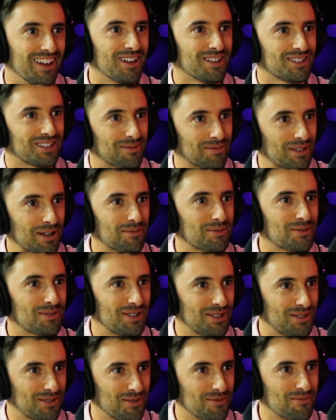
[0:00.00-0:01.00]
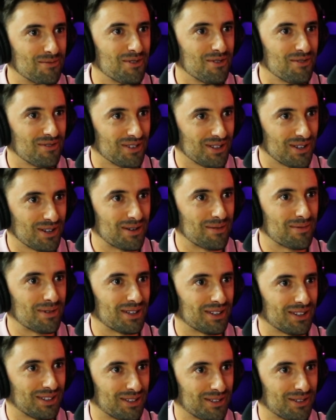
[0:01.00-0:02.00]
Sometimes we need to move a little
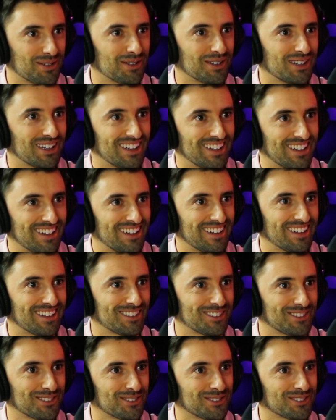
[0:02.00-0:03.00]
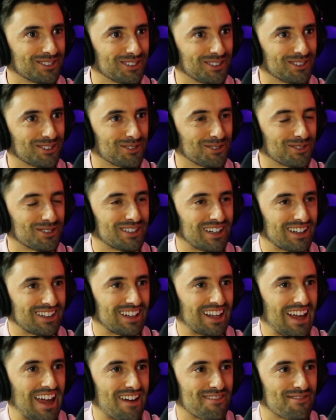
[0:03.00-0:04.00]
bit to start
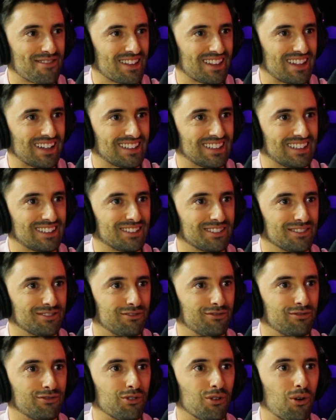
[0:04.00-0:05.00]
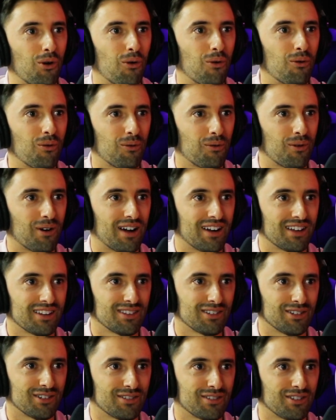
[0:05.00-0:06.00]
having that flow,
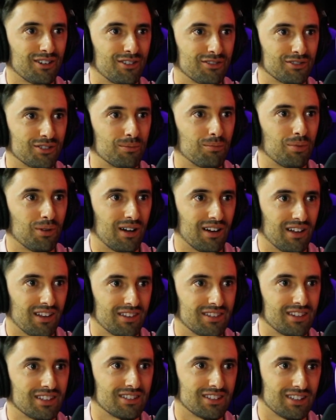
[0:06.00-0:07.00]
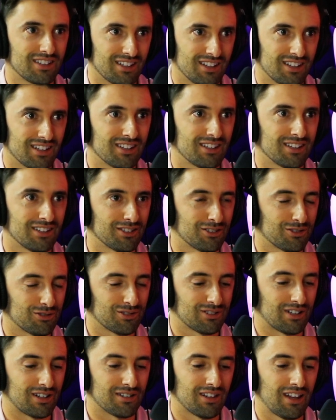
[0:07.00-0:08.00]
right, of the blood and
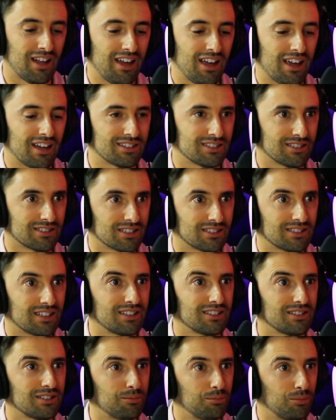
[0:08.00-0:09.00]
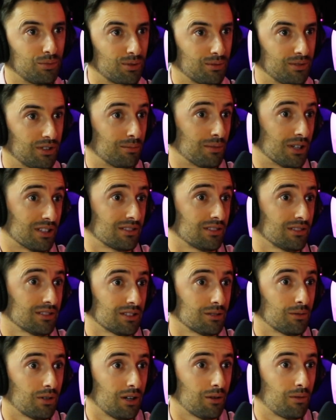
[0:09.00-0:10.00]
start exercising the muscles
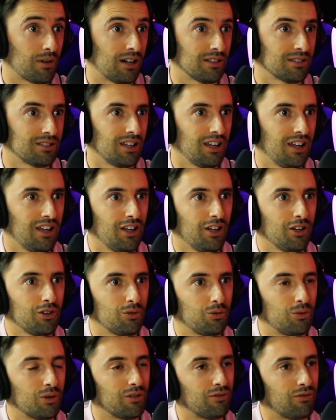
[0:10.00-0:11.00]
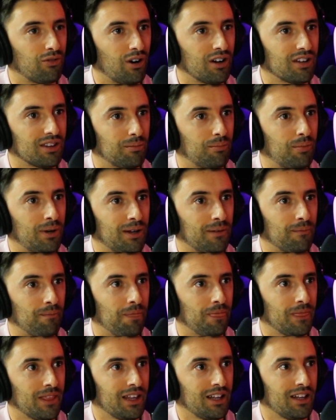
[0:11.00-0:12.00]
around to avoid the pain.
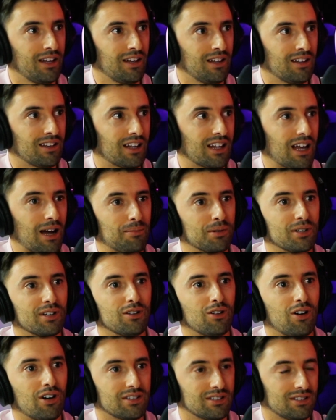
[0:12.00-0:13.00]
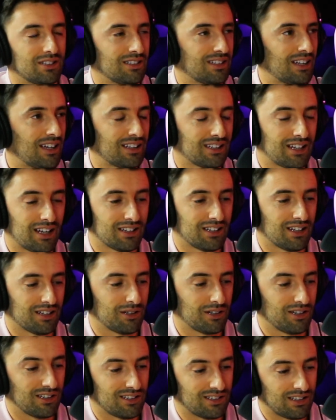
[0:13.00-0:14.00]
That happened a lot, and I'm
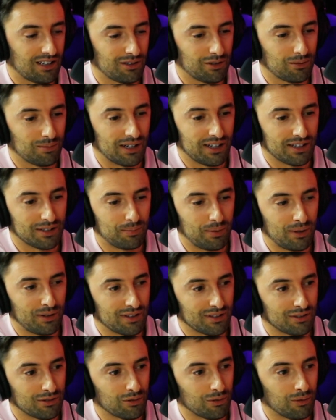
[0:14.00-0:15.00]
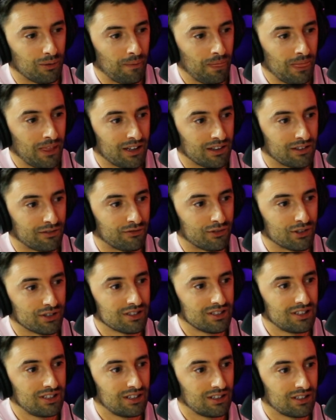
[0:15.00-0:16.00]
going to tell you by experience. So the
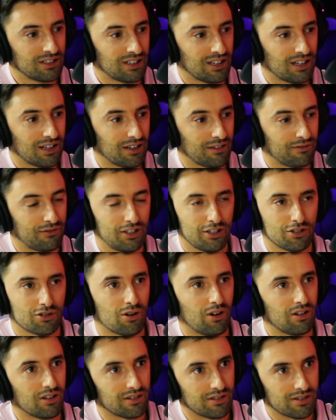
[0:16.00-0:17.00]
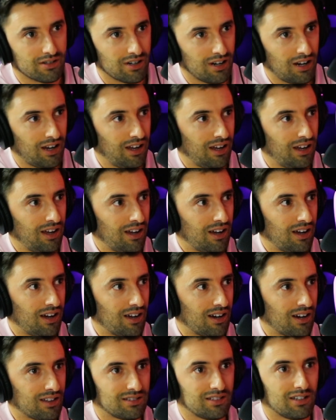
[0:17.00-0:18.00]
first year that I finished college
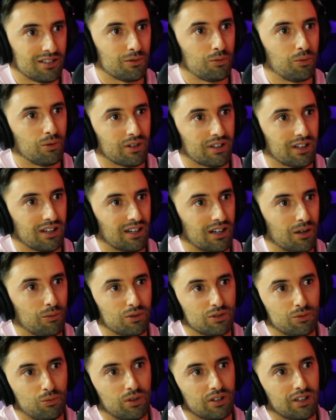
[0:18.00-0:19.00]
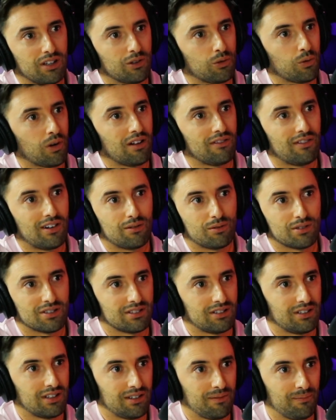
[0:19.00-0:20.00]
and I started working, I was working 12
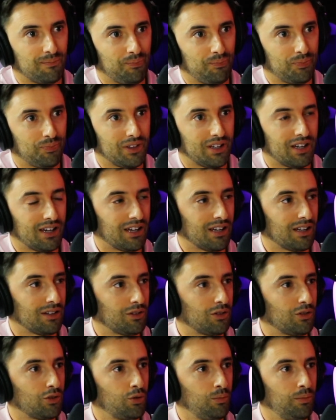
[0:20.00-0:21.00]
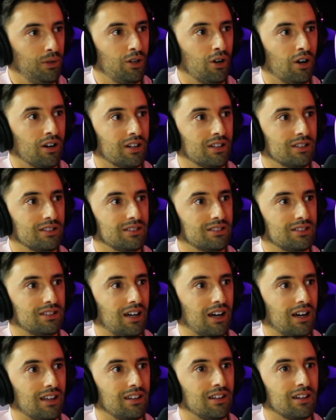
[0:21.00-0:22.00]
hours a day. And to be honest,
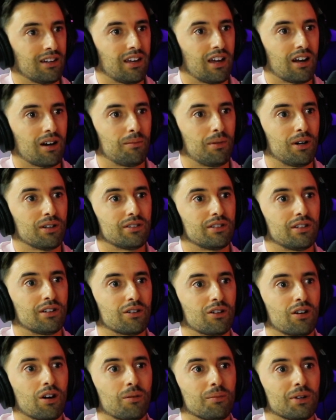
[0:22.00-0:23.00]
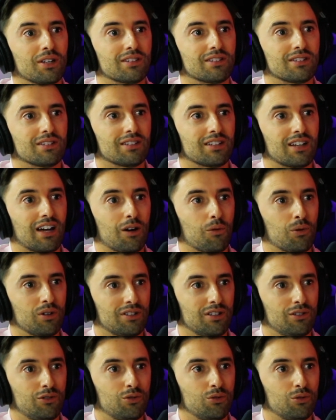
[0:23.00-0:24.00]
I didn't care about the ergonomics. I
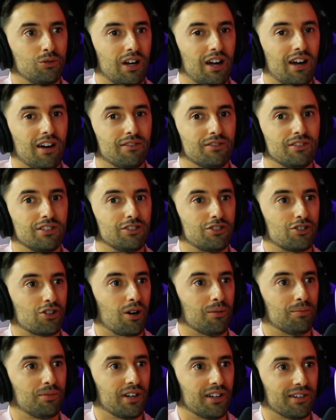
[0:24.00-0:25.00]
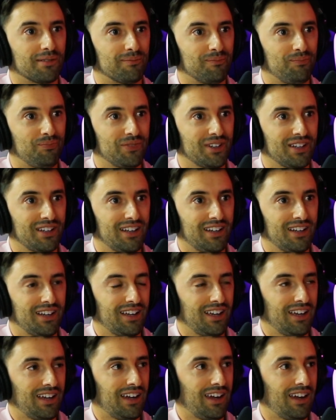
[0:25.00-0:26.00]
wanted to have the job done. Mm-hmm.
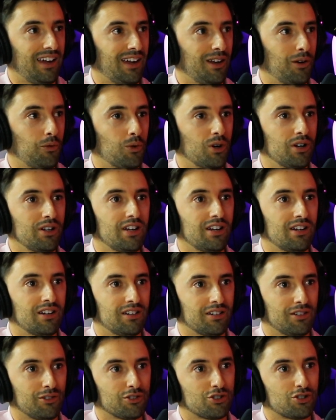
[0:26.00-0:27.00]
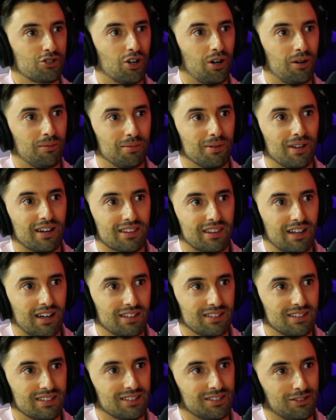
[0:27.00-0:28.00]
And 1 year on job like
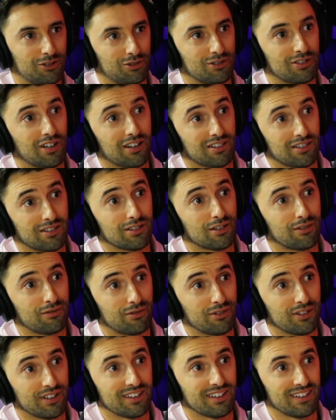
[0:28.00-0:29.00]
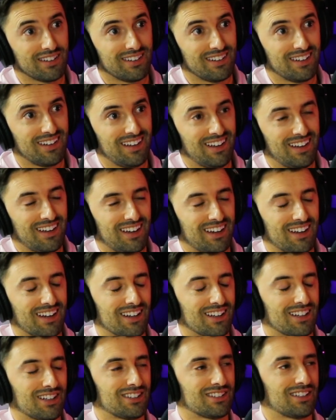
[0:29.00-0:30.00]
that, you start suffering. And
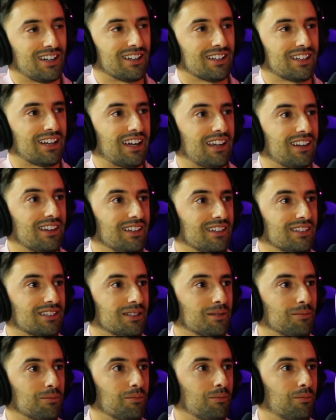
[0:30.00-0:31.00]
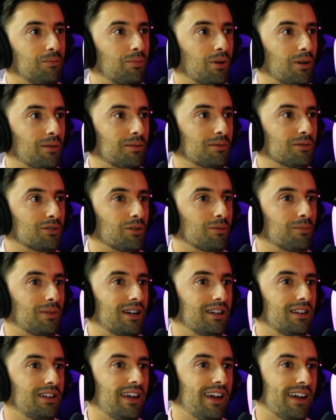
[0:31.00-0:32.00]
I start getting some problems on
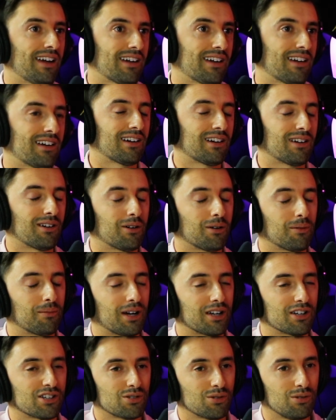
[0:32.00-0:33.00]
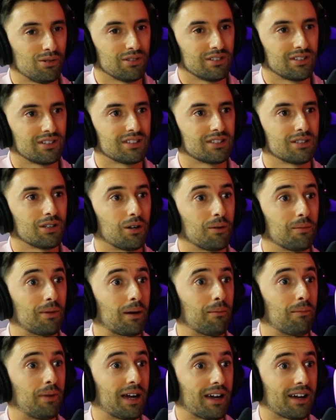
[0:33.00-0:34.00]
my neck, on my shoulders, on
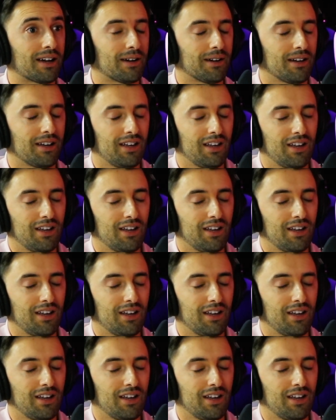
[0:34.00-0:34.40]
my back.